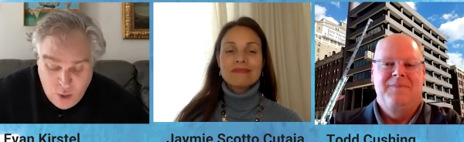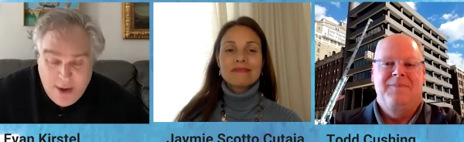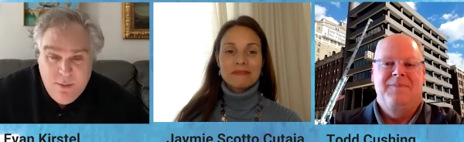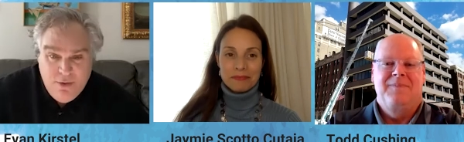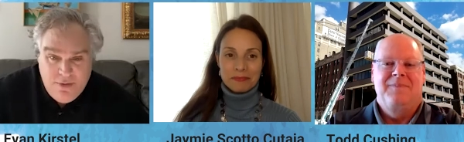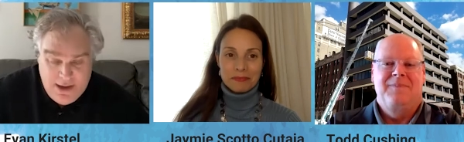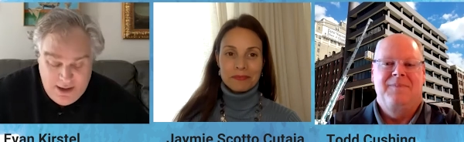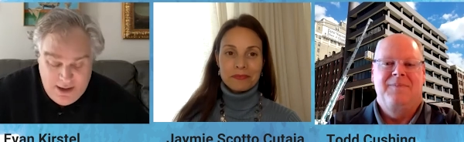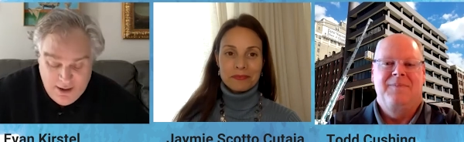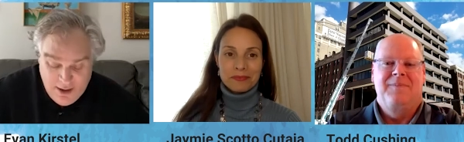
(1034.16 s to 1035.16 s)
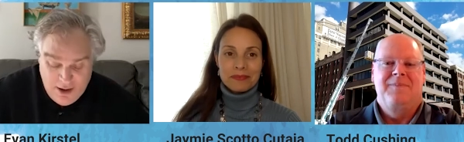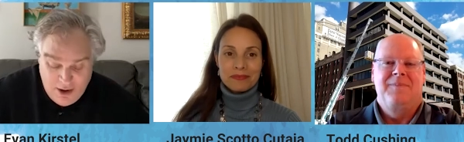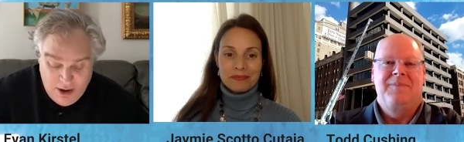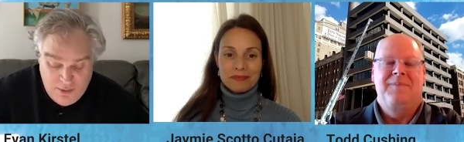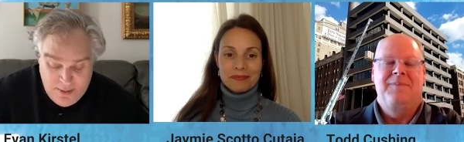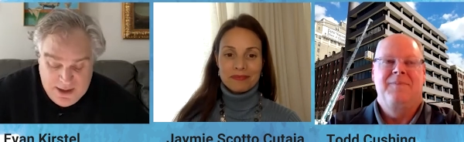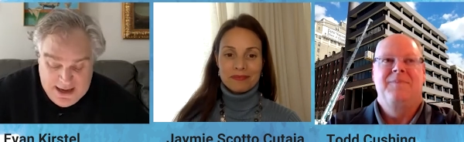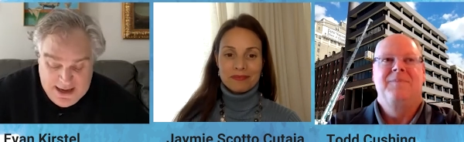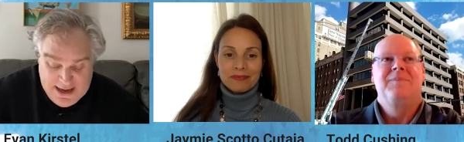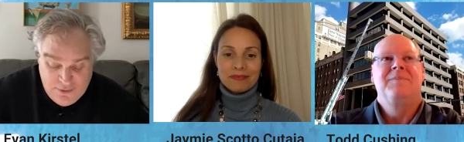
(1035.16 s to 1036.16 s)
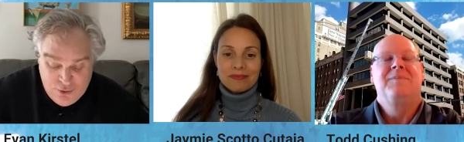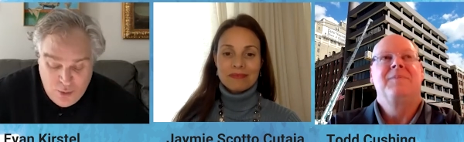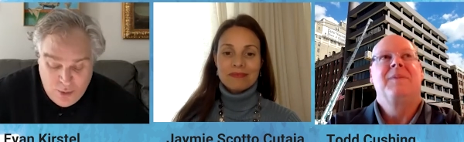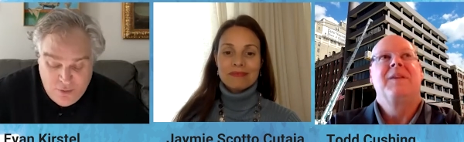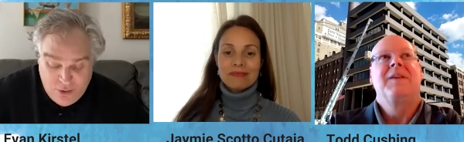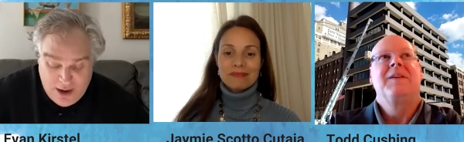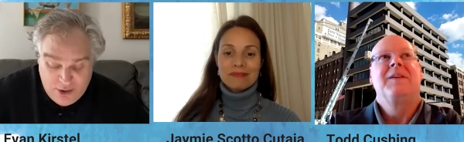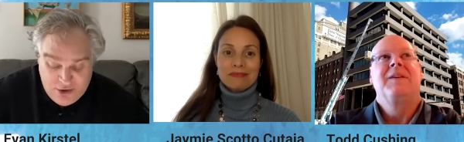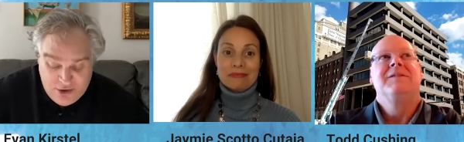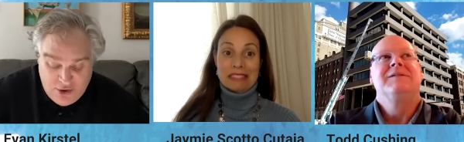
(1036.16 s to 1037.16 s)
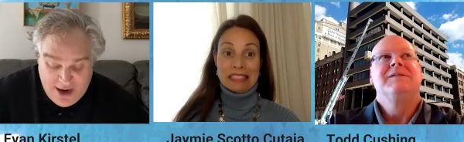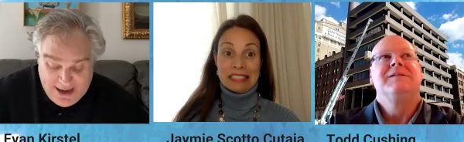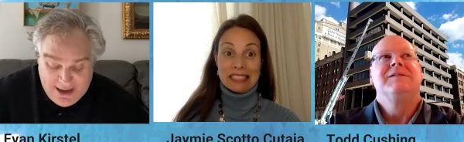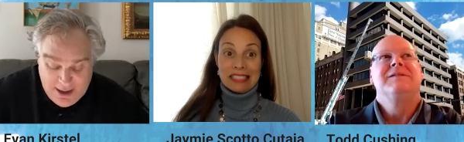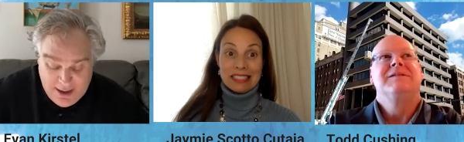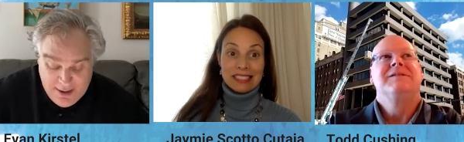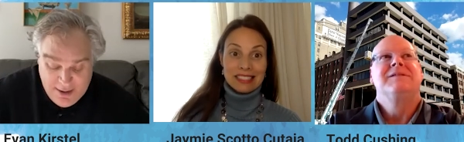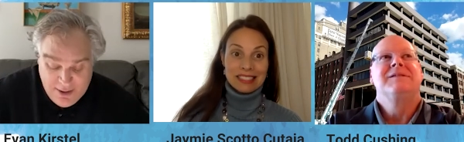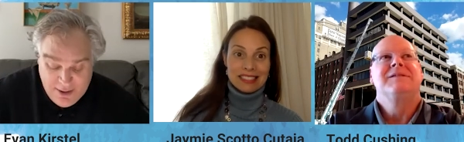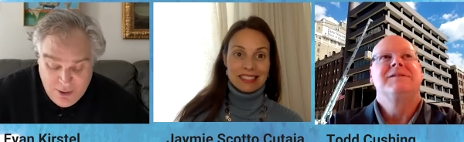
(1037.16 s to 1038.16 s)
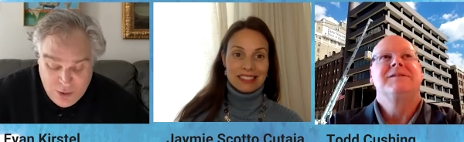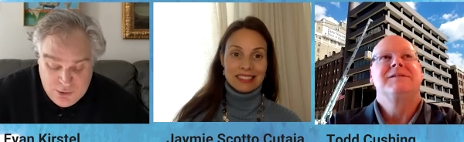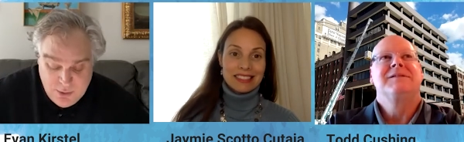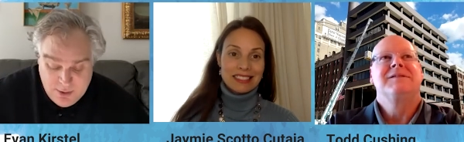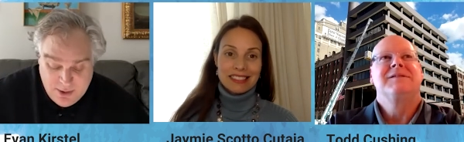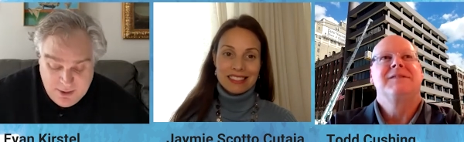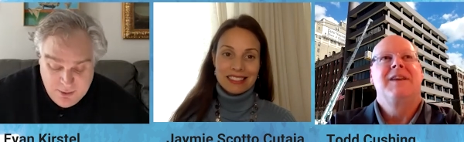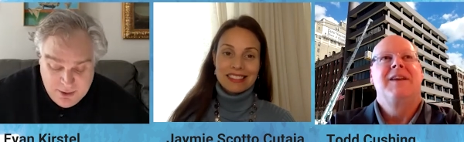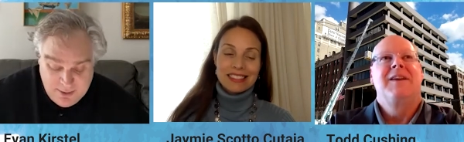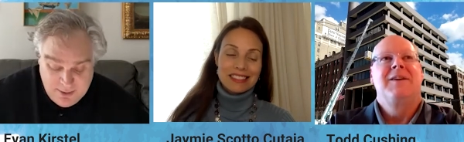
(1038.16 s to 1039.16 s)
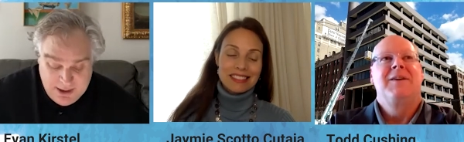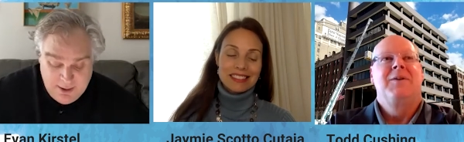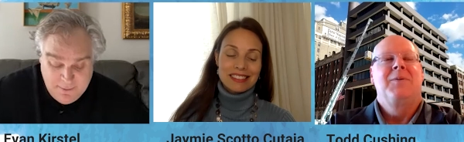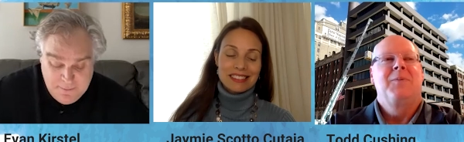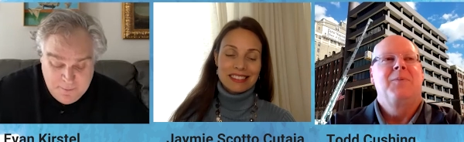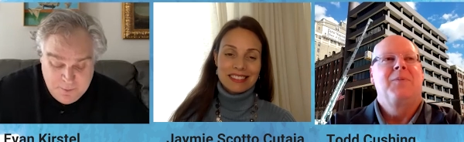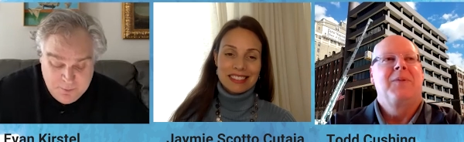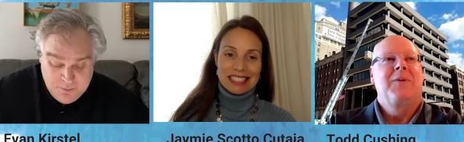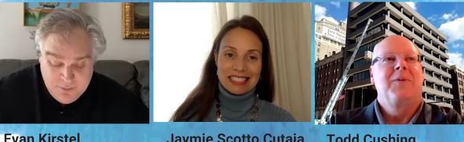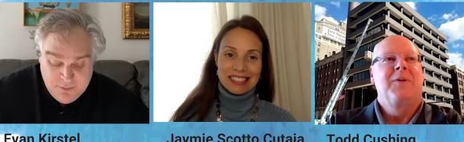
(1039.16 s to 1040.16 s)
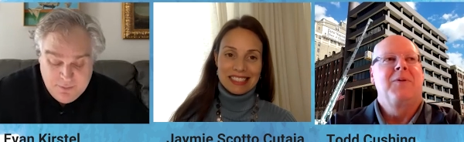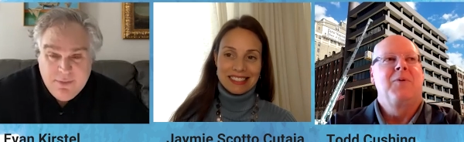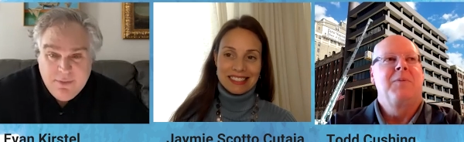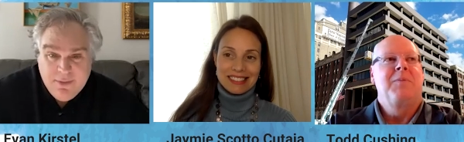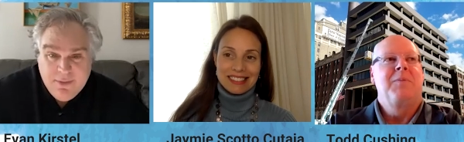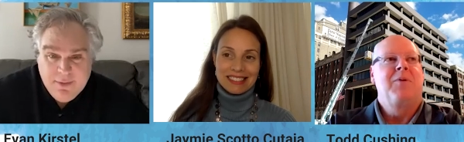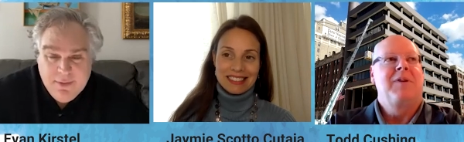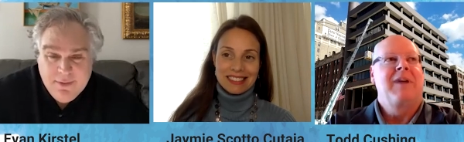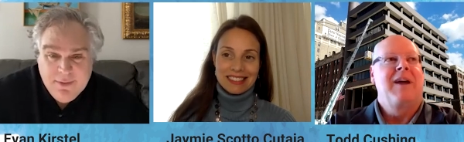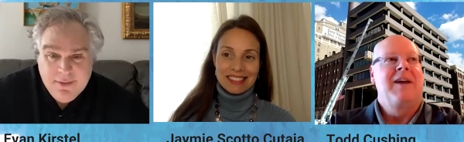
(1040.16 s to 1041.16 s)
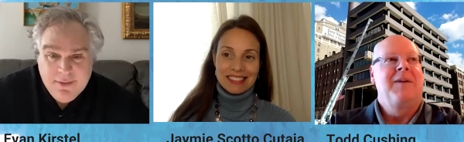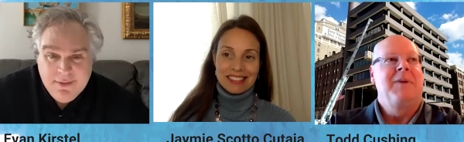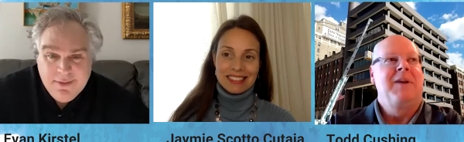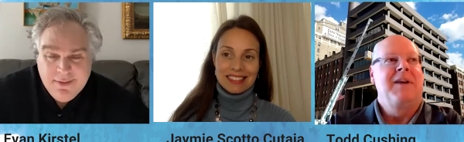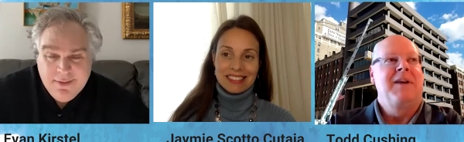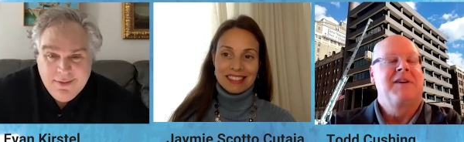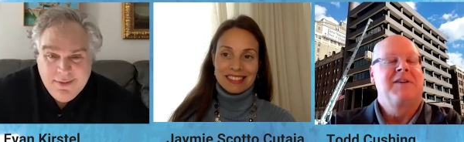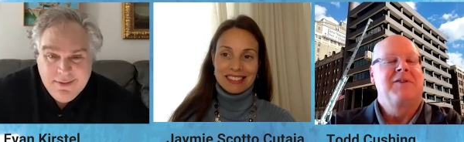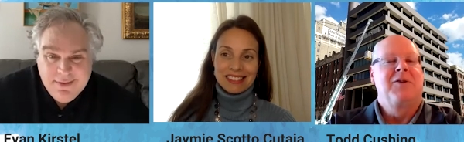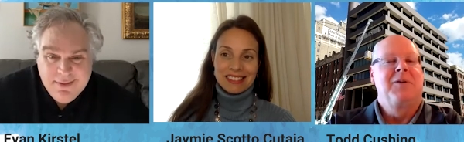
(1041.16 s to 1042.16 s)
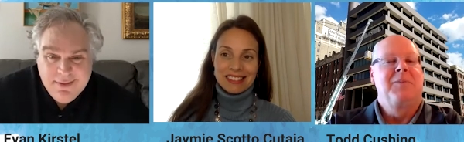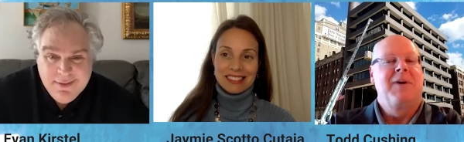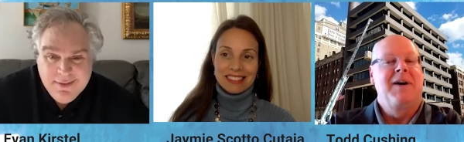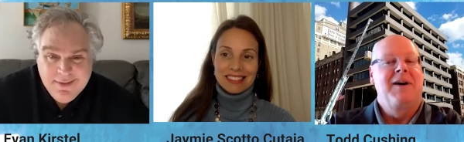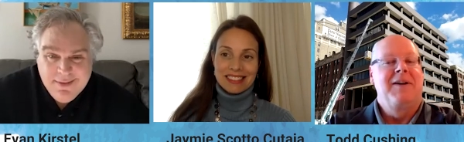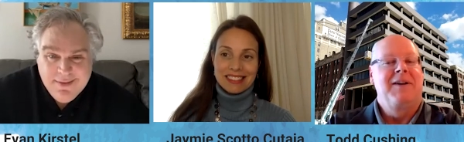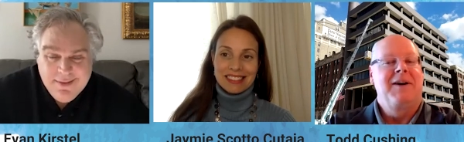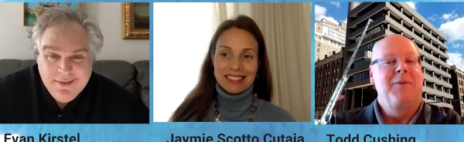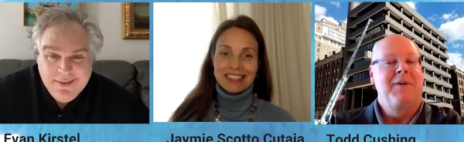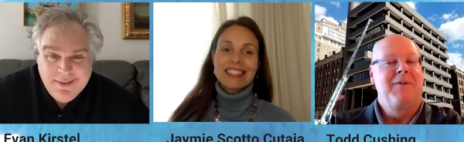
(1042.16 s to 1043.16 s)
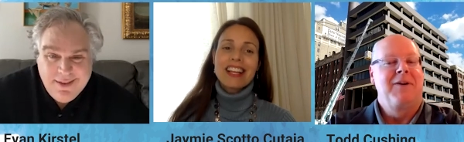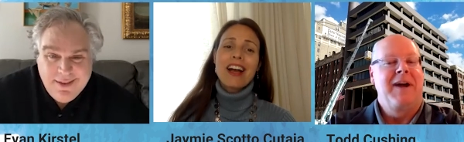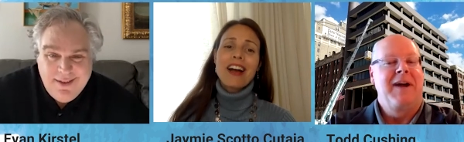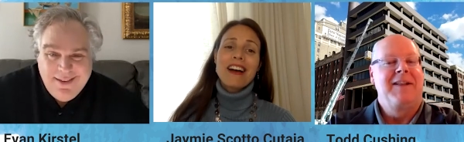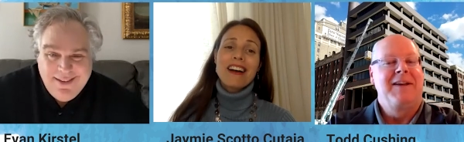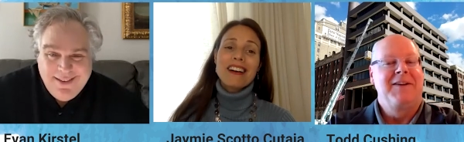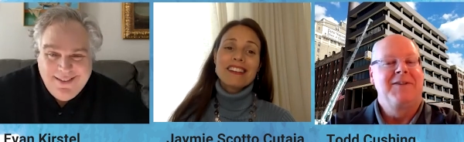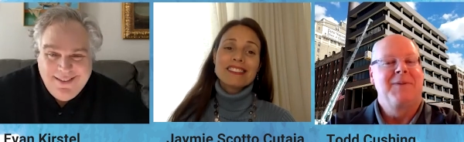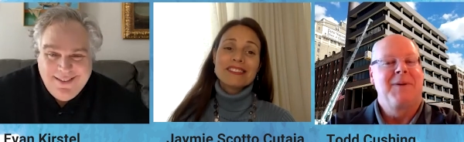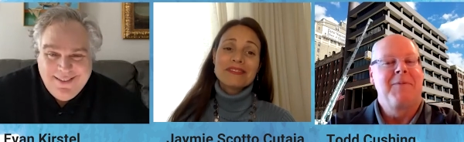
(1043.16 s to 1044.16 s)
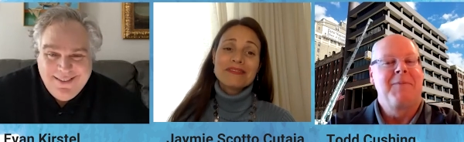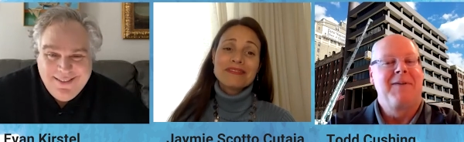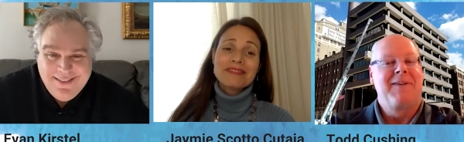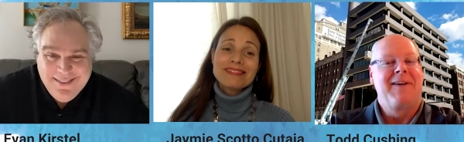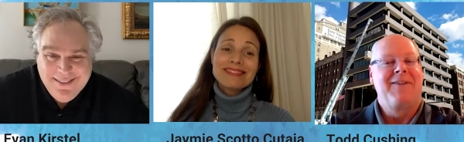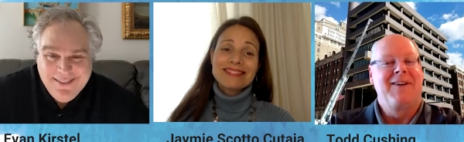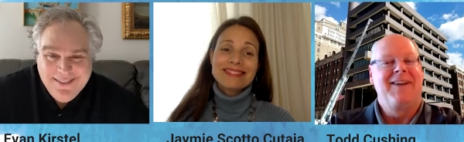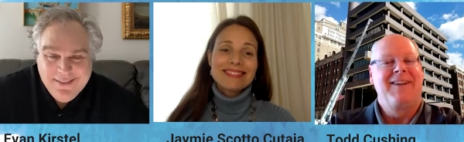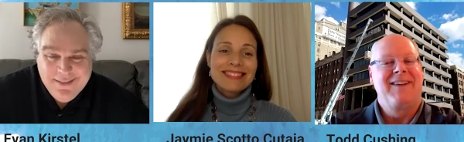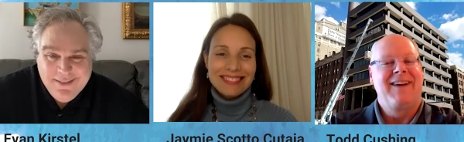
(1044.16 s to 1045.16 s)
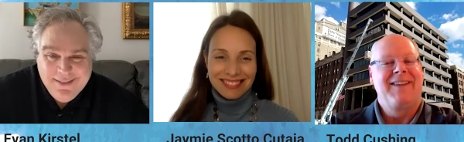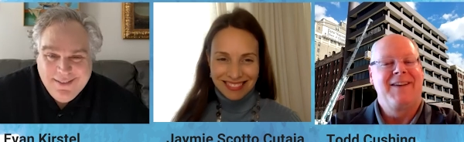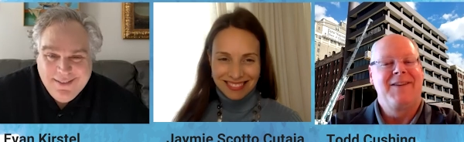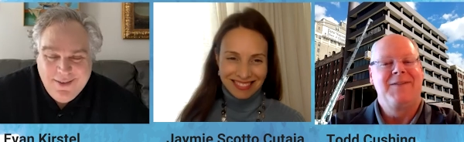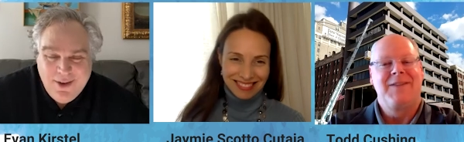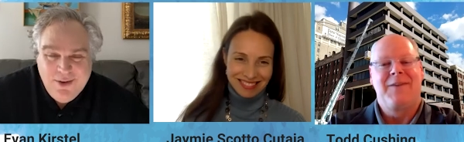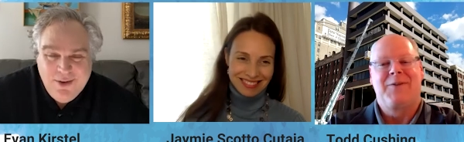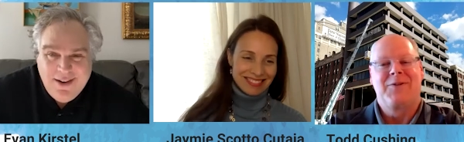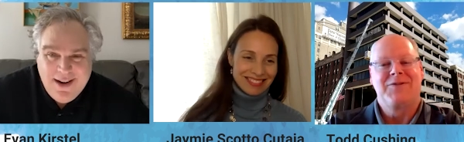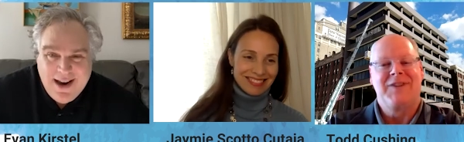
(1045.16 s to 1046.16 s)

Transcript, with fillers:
Speaker 1: watch one movie on repeat 24 hours straight, which one would it would it be?
Speaker 2: Well, the wood boat guy in me likes On Golden Pond. However, Alien is probably my favorite. I thought the Those